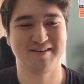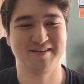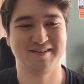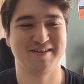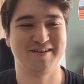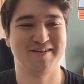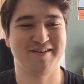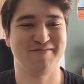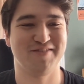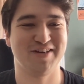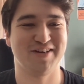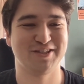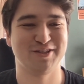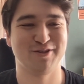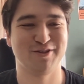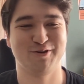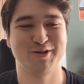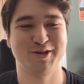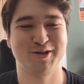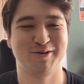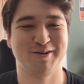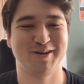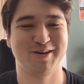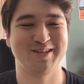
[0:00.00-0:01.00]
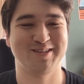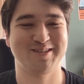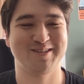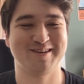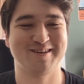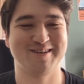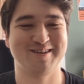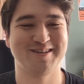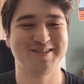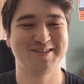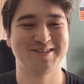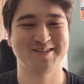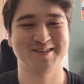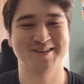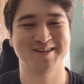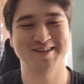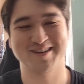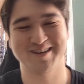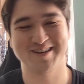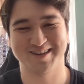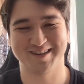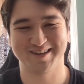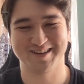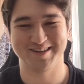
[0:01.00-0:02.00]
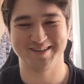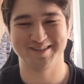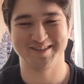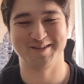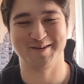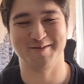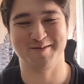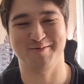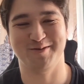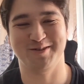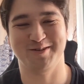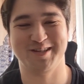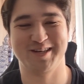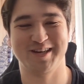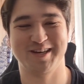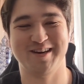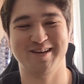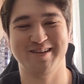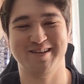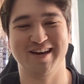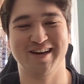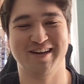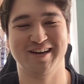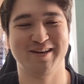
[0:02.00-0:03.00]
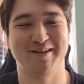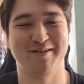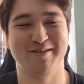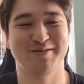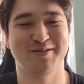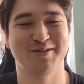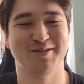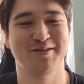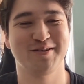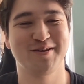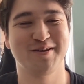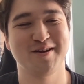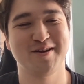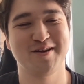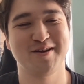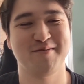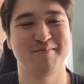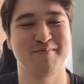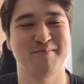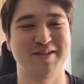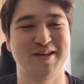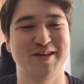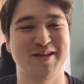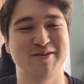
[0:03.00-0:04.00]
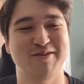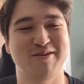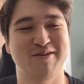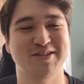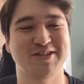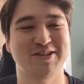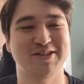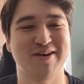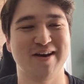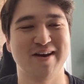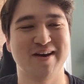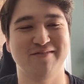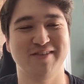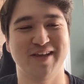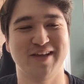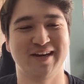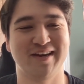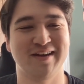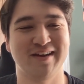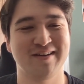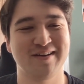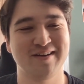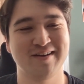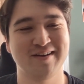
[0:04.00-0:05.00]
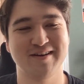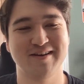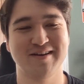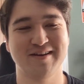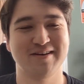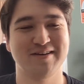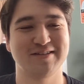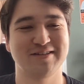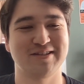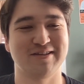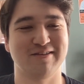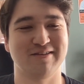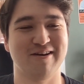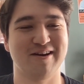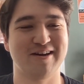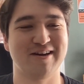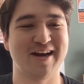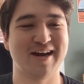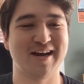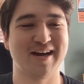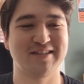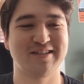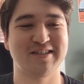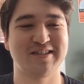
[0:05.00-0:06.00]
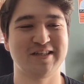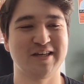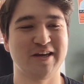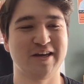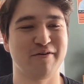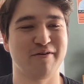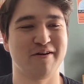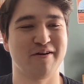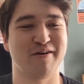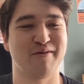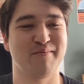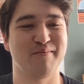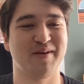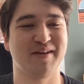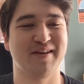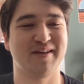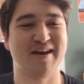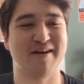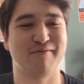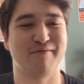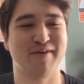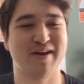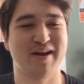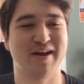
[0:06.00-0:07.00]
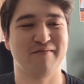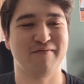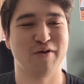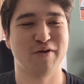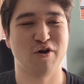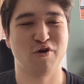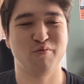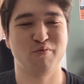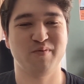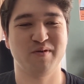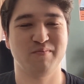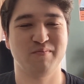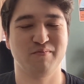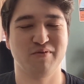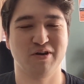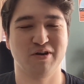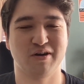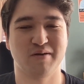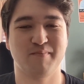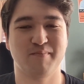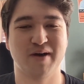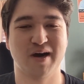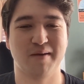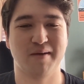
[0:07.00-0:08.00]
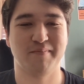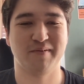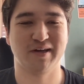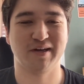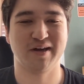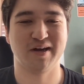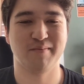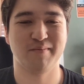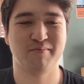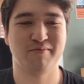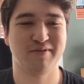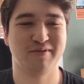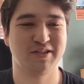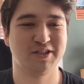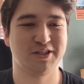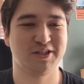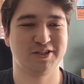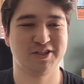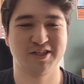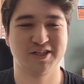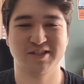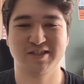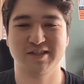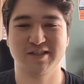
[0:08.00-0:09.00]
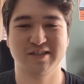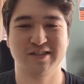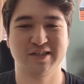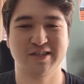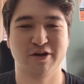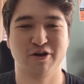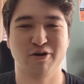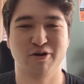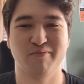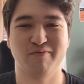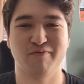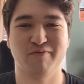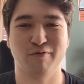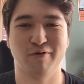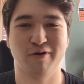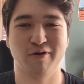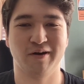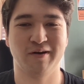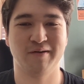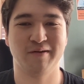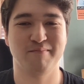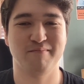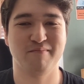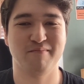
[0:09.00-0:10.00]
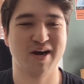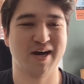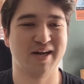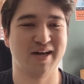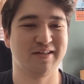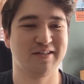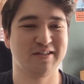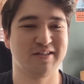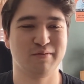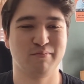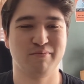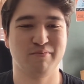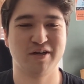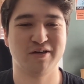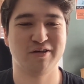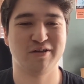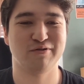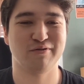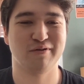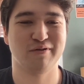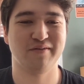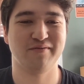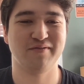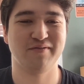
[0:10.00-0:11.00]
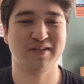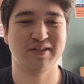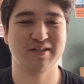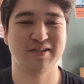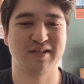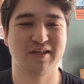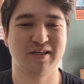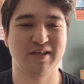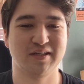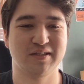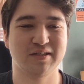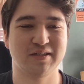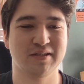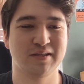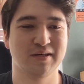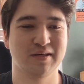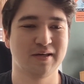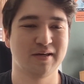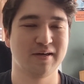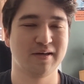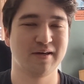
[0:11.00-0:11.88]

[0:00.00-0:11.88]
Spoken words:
vest their tokens on us. So we'll see how that goes. But then you also have like Solana had Serum, and now we have Open Book popping up, which is just a Serum fork minus the predatory VCs.